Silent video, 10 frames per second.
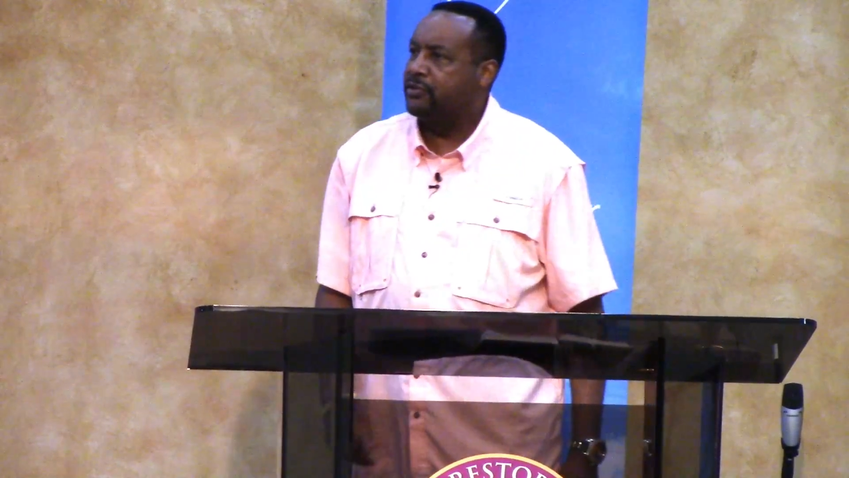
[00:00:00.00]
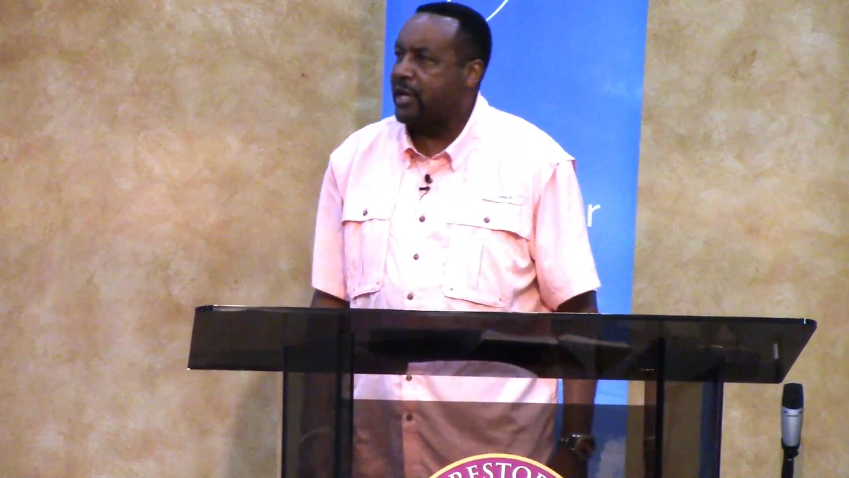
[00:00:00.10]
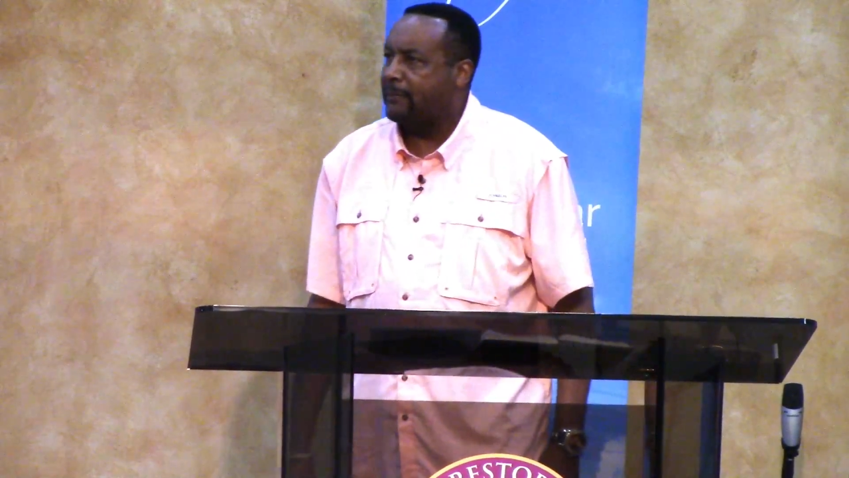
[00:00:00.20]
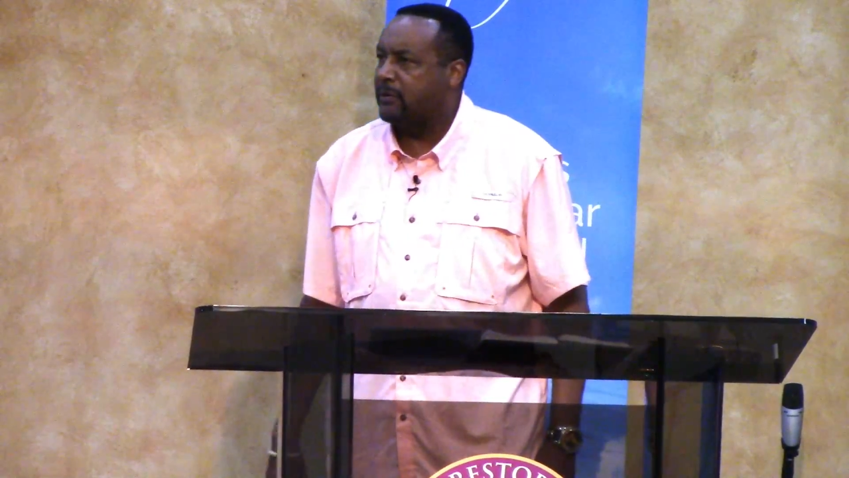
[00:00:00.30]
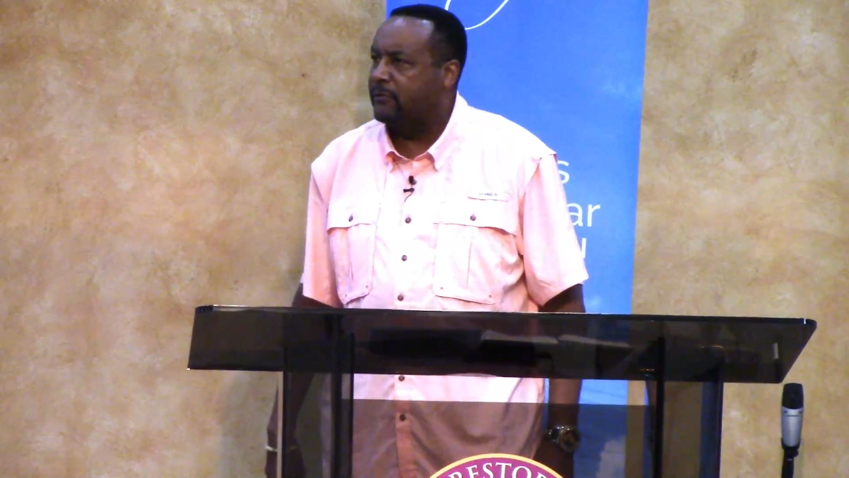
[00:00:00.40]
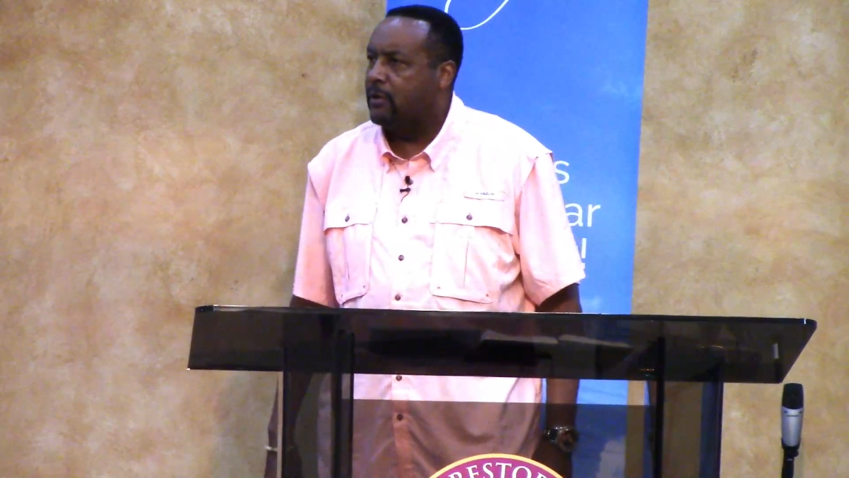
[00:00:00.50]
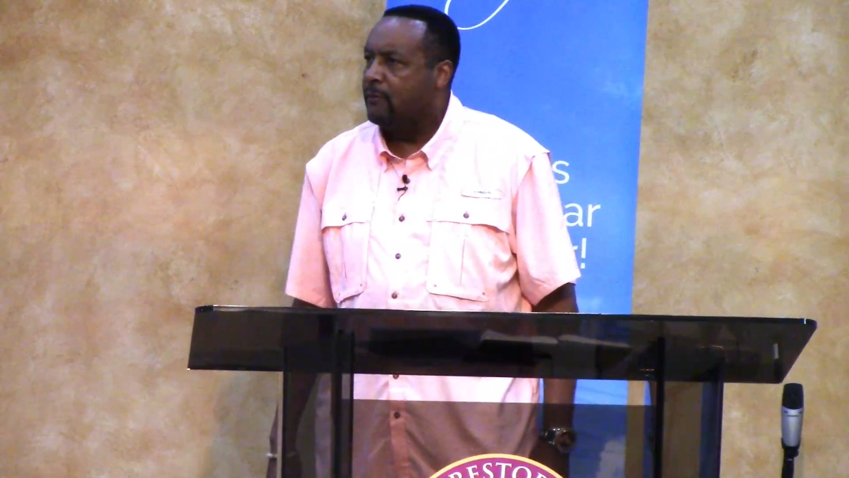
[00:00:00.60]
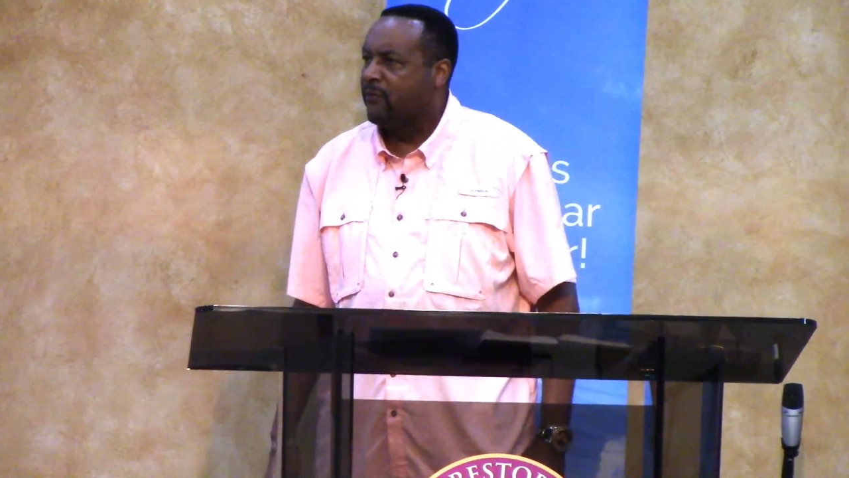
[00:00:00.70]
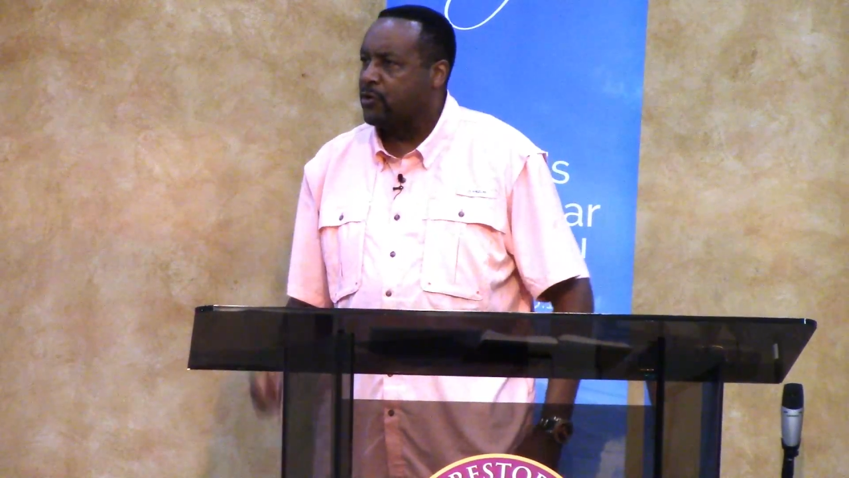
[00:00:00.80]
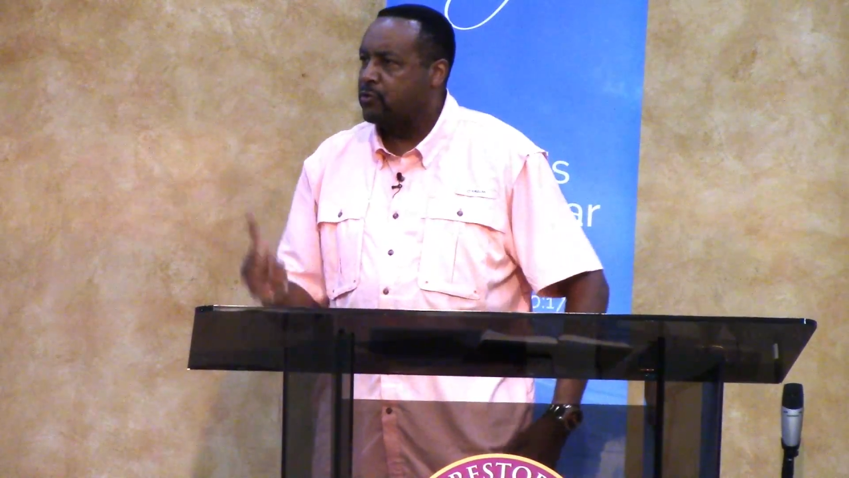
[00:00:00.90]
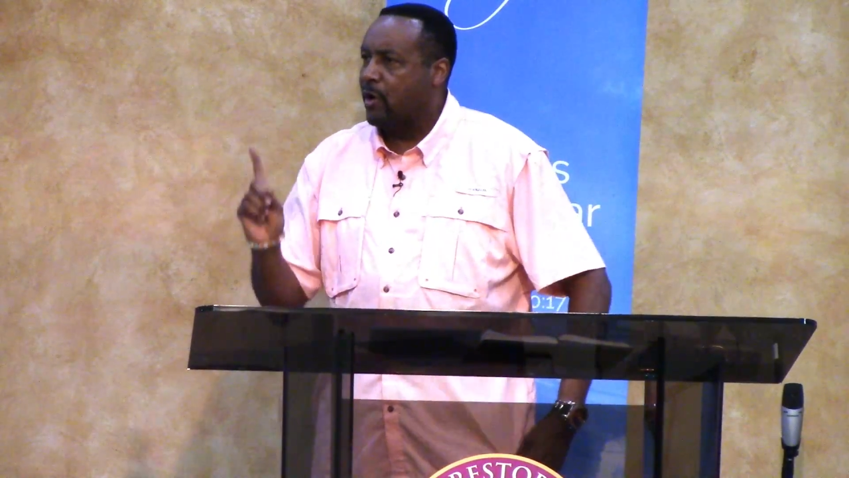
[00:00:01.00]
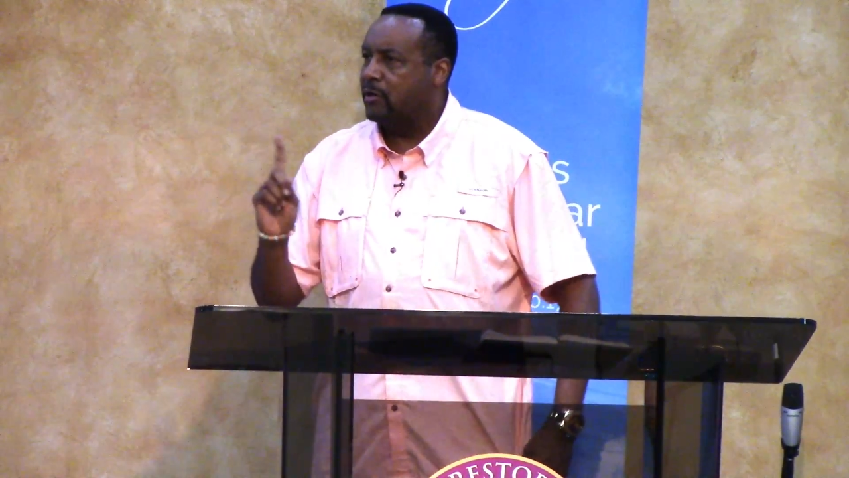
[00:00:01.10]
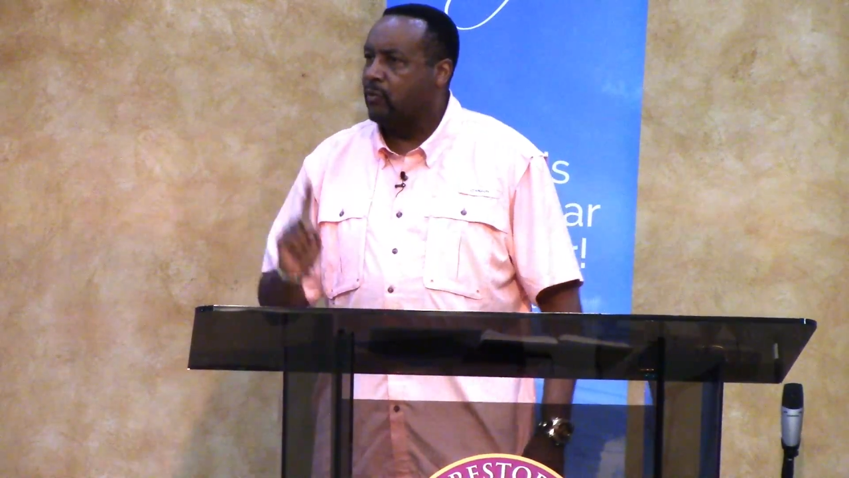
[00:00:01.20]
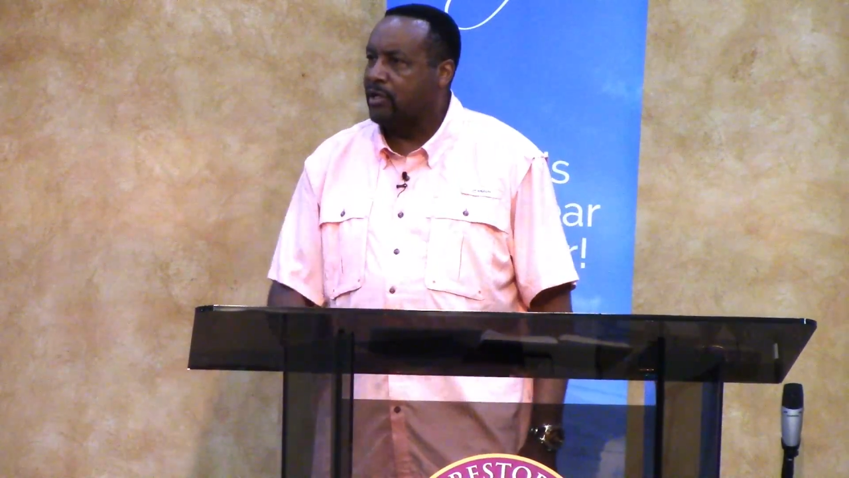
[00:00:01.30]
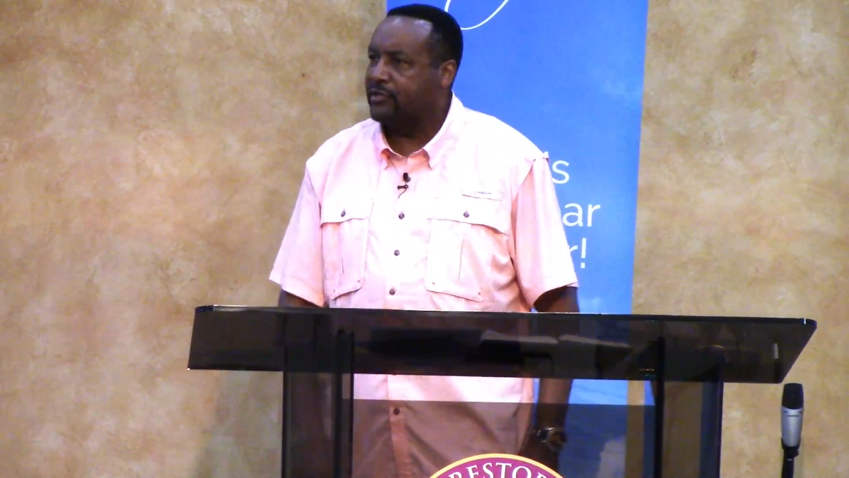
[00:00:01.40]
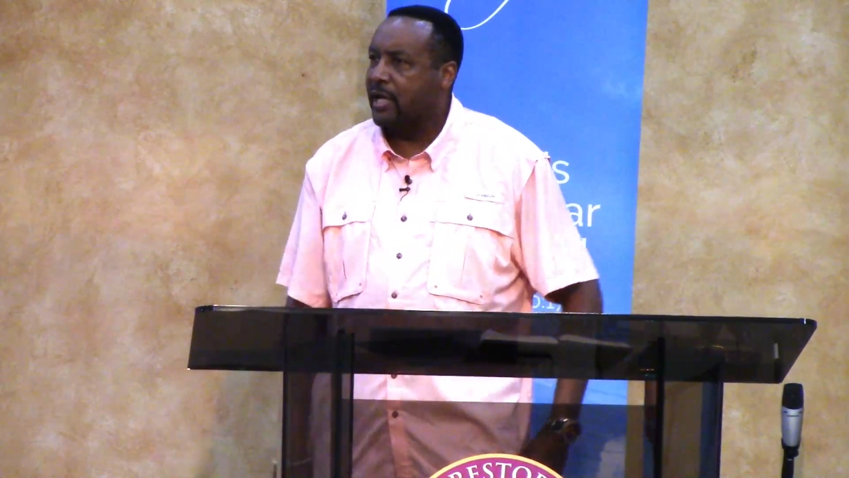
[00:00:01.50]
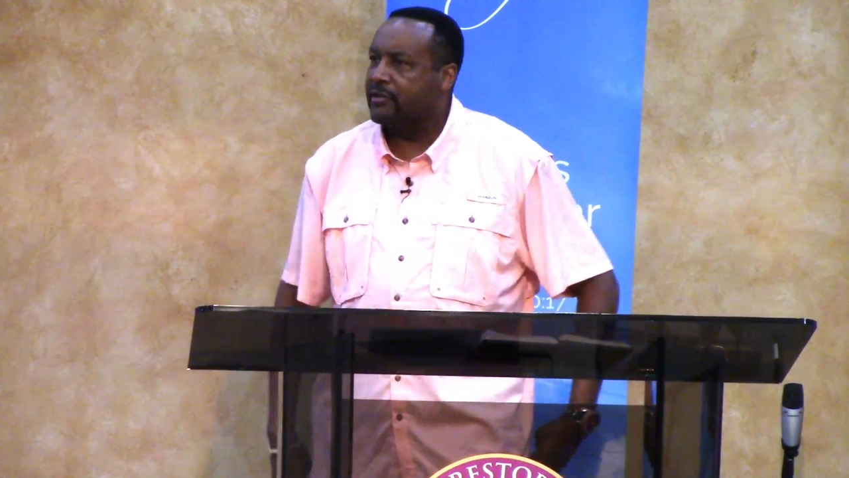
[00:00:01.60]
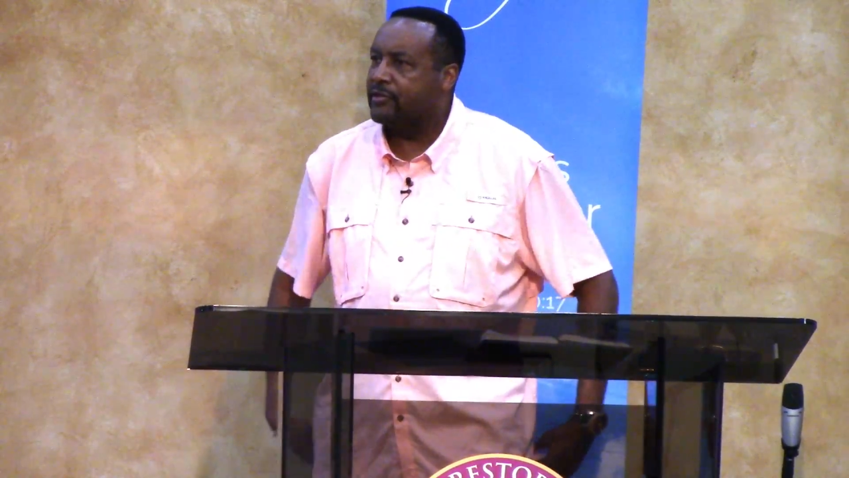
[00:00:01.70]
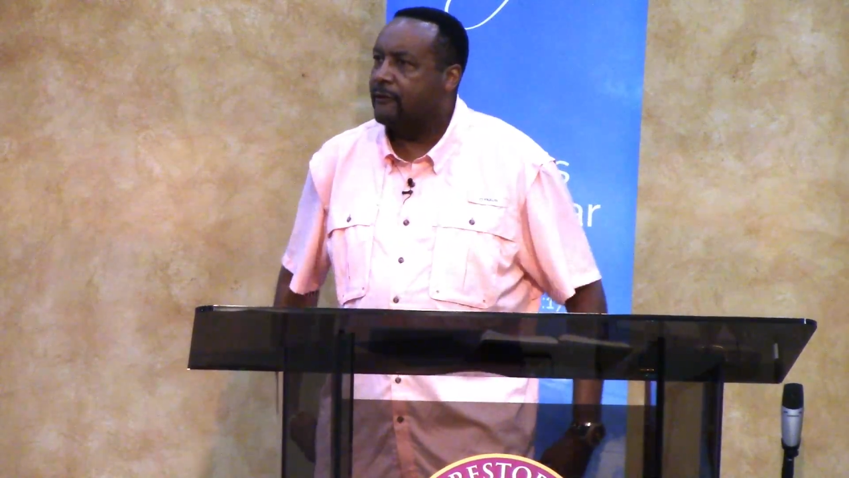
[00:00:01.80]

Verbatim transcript: chapter, verse 1, what it says.